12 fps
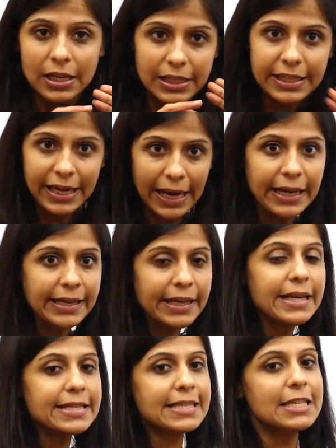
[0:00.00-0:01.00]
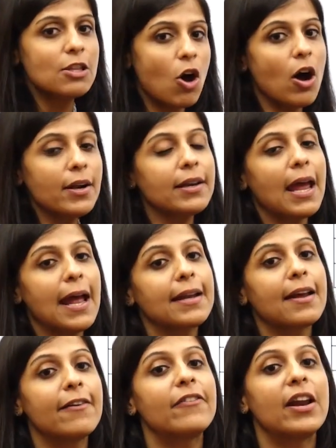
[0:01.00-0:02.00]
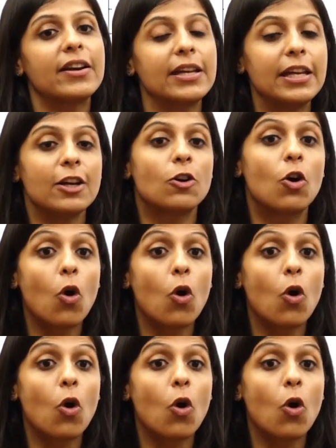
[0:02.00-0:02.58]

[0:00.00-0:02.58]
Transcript: yet it's not at a very